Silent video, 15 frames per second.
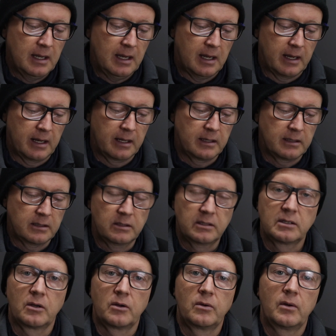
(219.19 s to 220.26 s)
Uh,
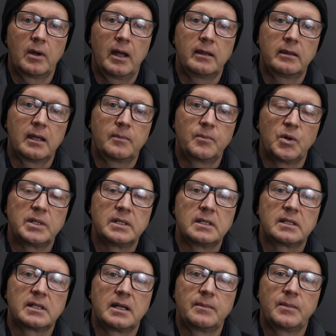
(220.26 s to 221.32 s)
so at that point
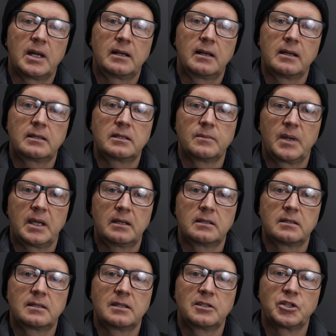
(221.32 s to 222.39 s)
in time, I'd like to make a
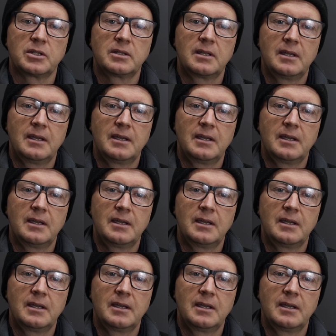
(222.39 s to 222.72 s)
decision.